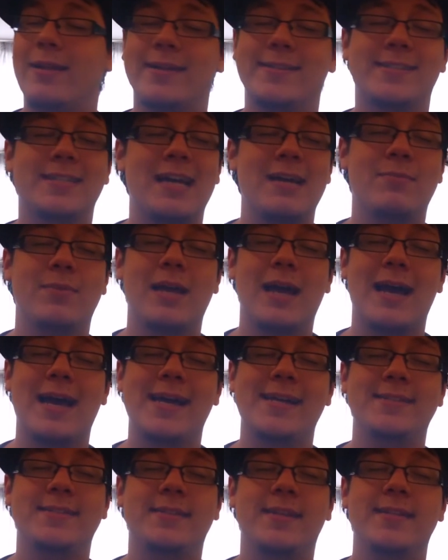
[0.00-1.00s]
next time,
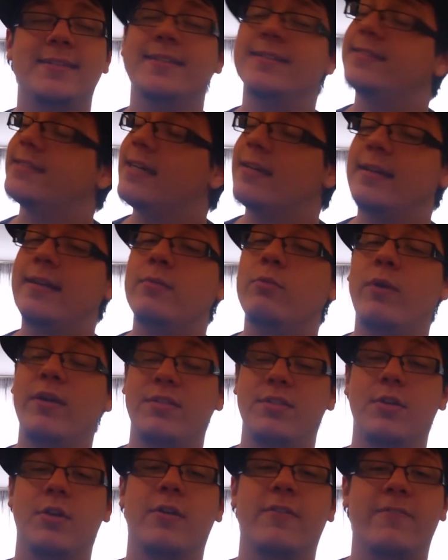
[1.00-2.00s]
guys, this is Dylan
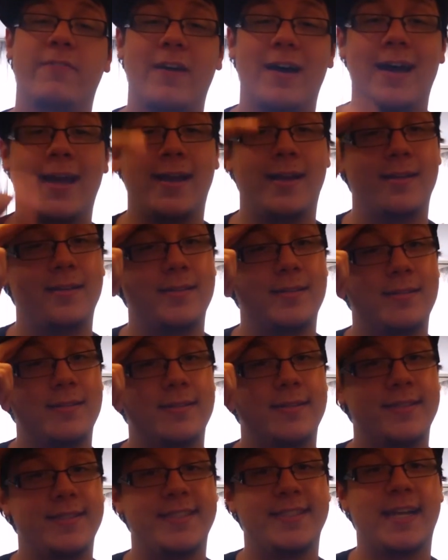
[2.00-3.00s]
with Nerdified,
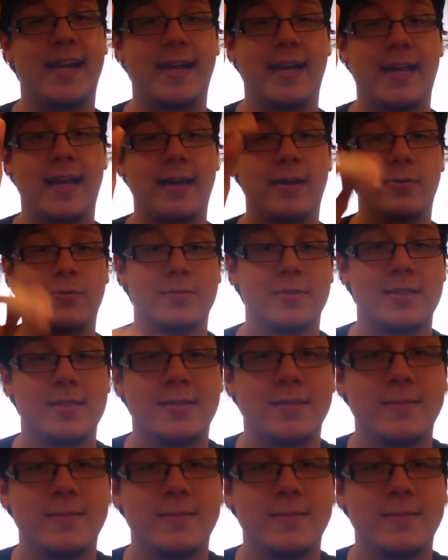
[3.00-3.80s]
signing out.